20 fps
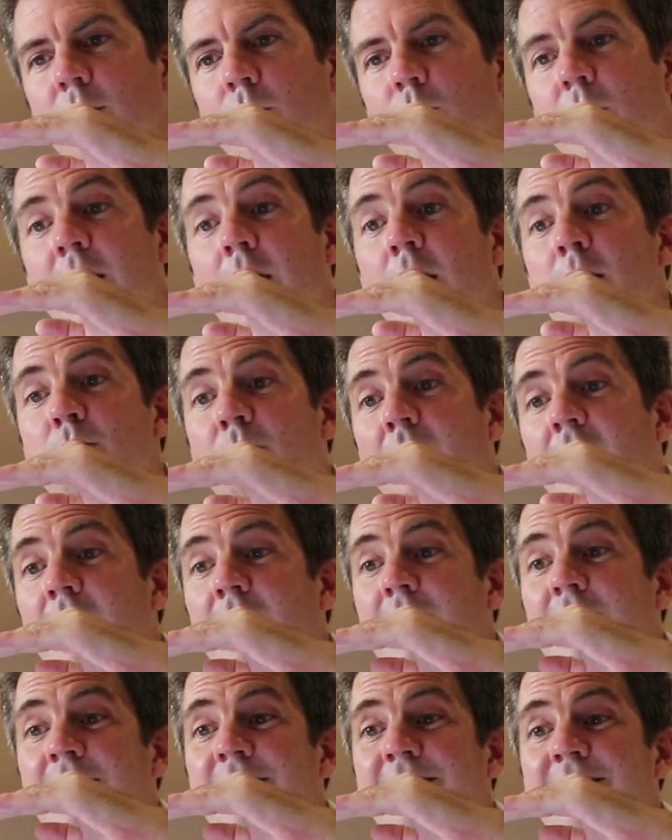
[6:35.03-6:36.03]
When I buy
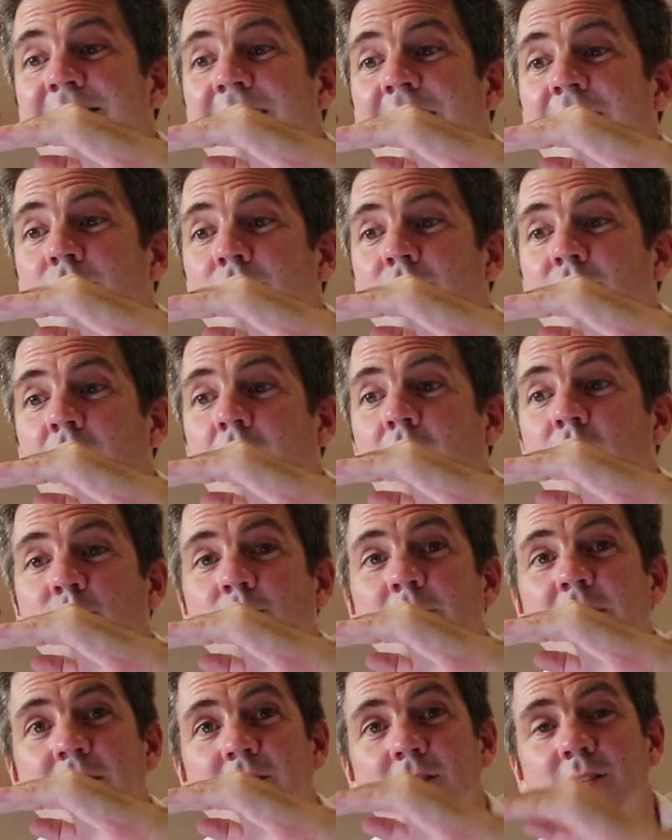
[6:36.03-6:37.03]
it, they'll charge
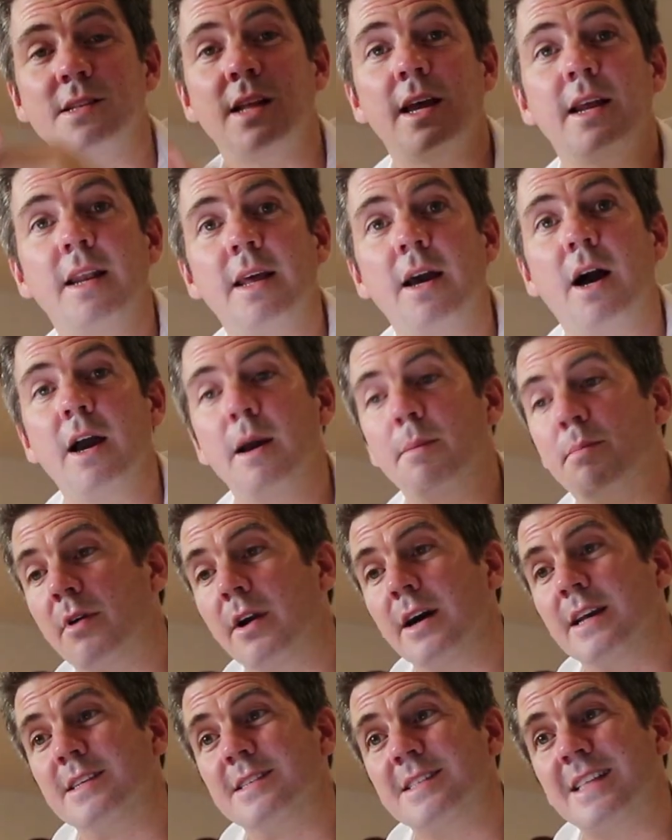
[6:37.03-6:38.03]
me a slightly higher
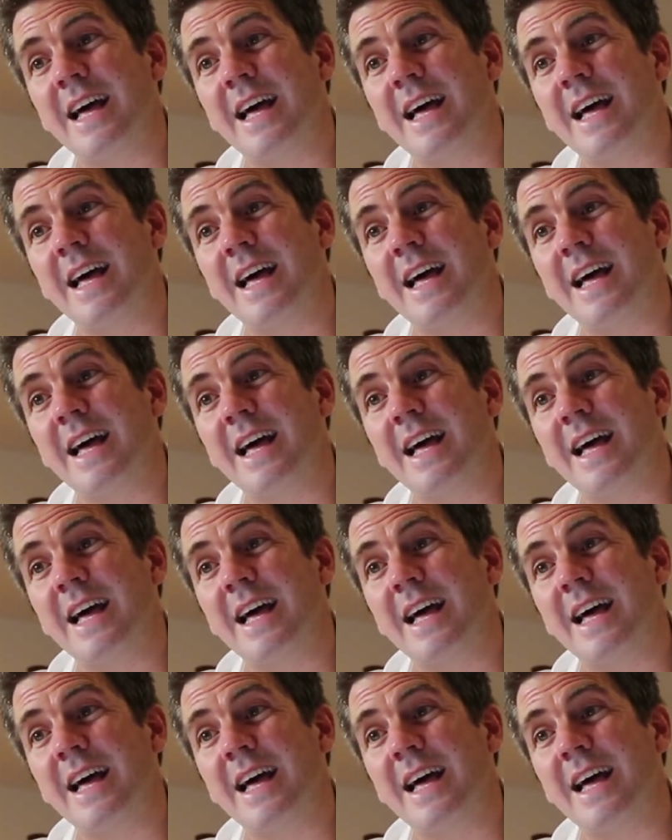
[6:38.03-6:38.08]
price.